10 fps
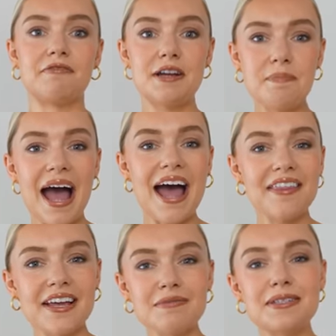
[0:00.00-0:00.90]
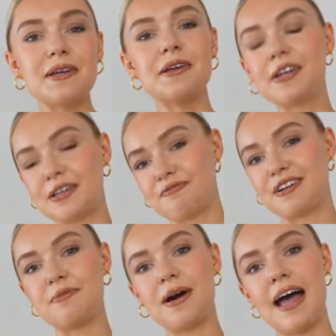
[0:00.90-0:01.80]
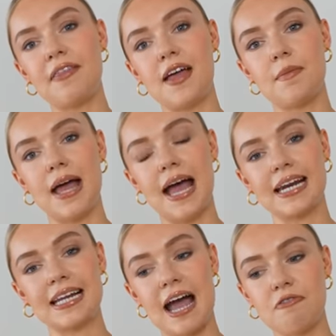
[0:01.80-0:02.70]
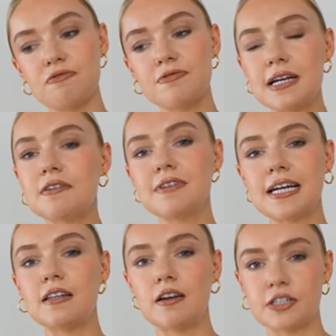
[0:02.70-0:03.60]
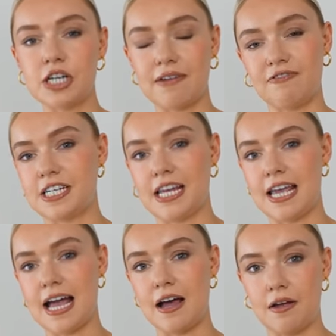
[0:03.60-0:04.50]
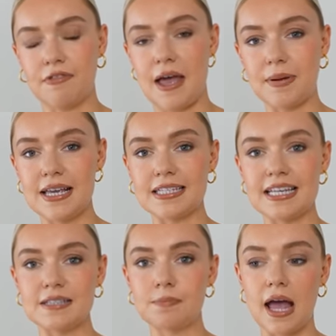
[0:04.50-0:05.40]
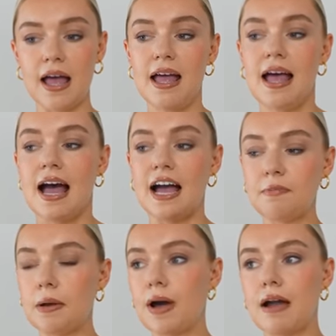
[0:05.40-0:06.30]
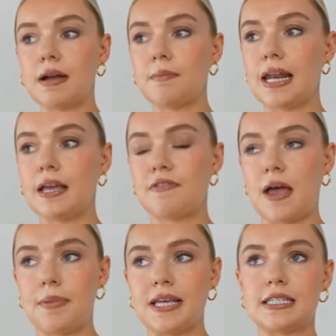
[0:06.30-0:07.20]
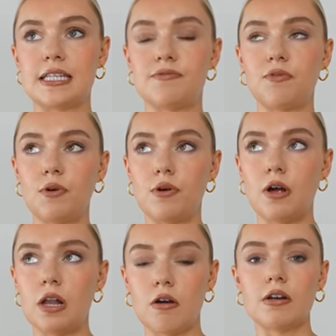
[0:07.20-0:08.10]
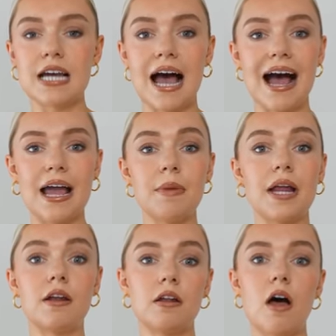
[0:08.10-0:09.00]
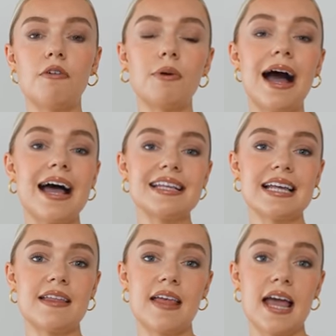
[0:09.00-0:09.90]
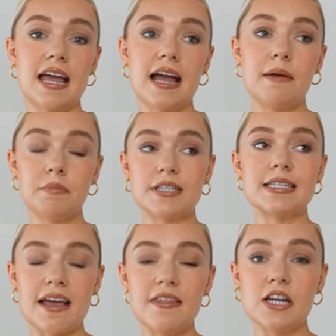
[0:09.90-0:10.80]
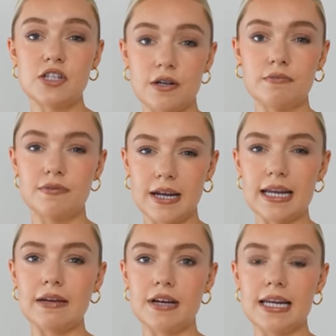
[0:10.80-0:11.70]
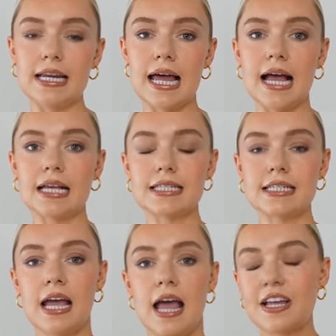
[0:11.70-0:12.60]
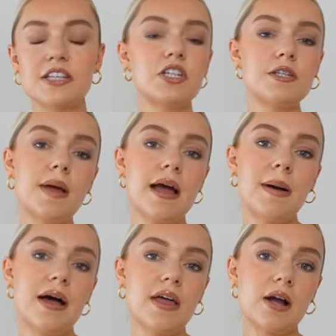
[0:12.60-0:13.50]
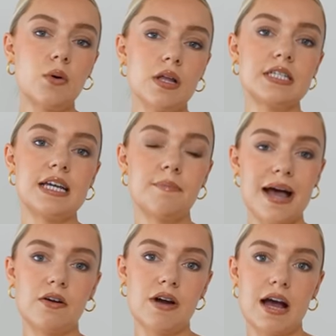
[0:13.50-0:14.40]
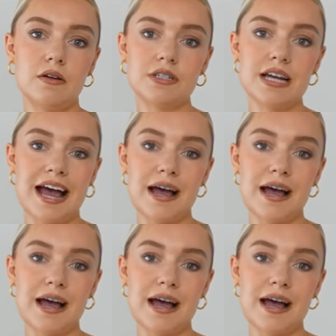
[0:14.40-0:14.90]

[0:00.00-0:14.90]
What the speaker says: of repair them so you can rewear them and get real, real longevity out of their pieces. But I've been wearing many of their pieces for a long time and a lot of wears, and they, I must say, they do really, really last. So that's just a bit about their quality and background.